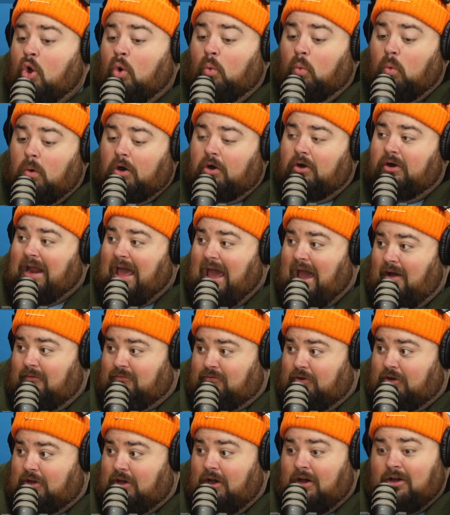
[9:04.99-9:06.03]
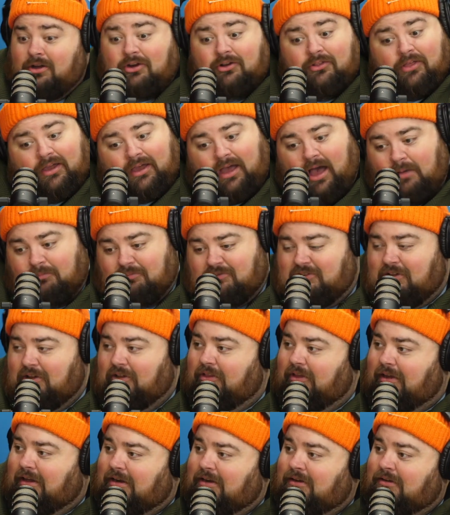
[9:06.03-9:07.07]
We're in Africa. You're like, I'm
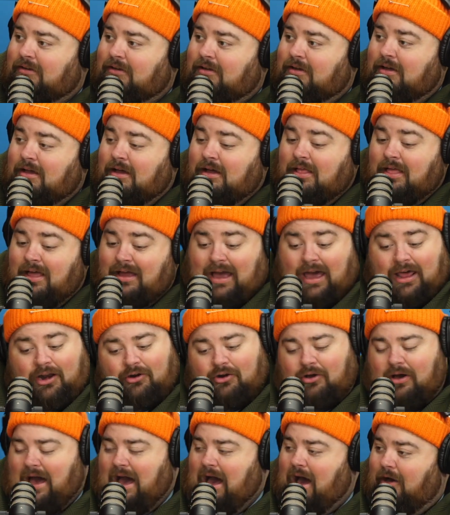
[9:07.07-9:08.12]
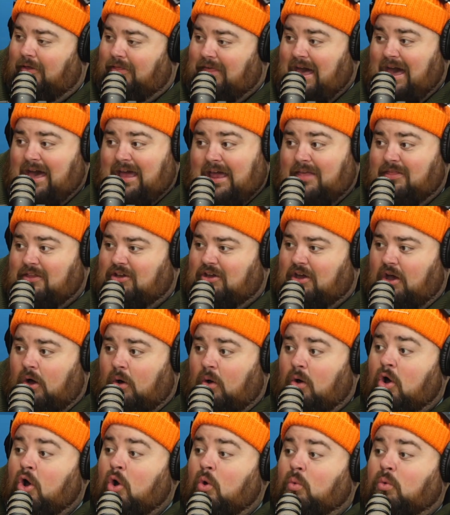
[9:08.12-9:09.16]
still in. Like, I don't know how that. And then you
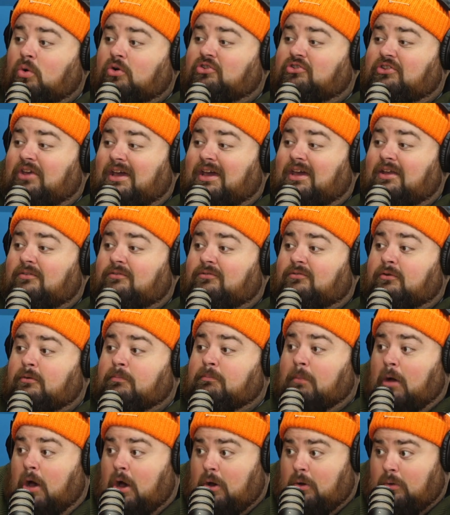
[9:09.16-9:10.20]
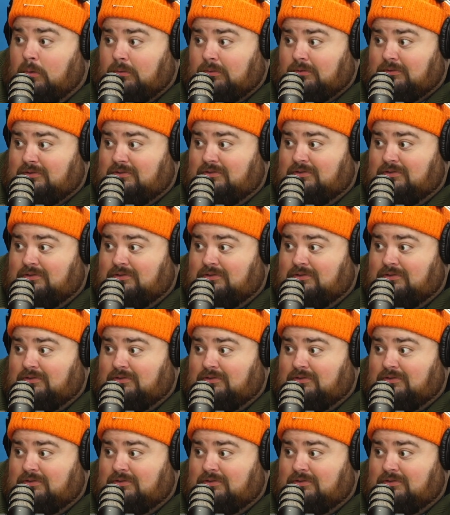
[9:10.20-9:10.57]
go, we're digging for bones.